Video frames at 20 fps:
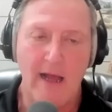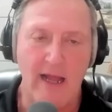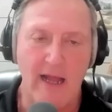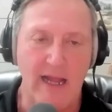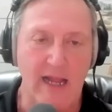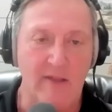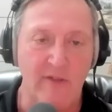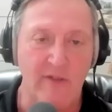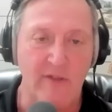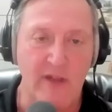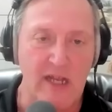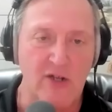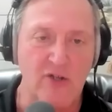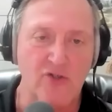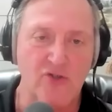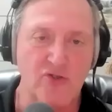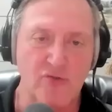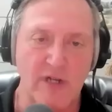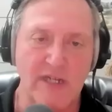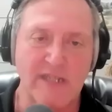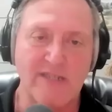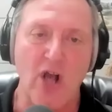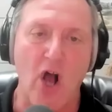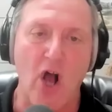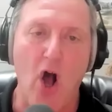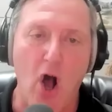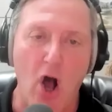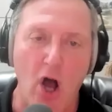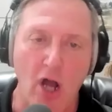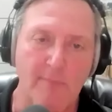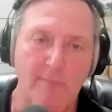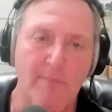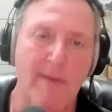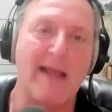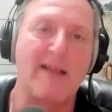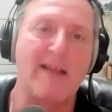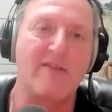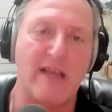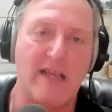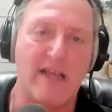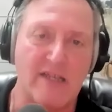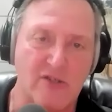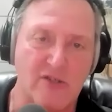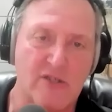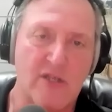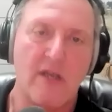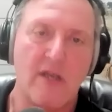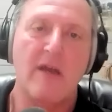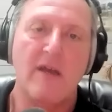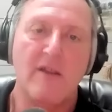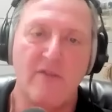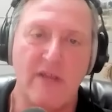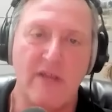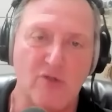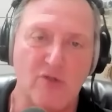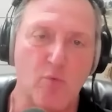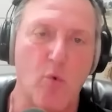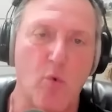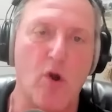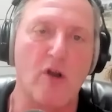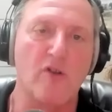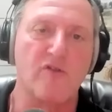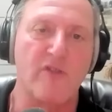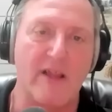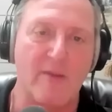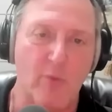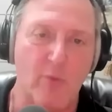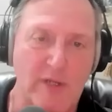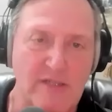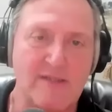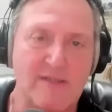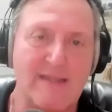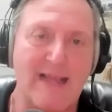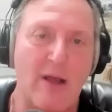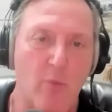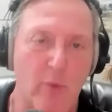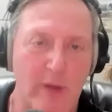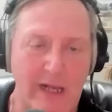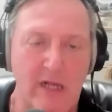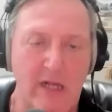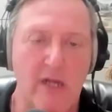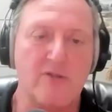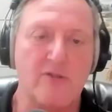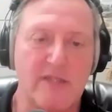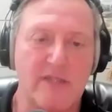in the industry to automate these work that we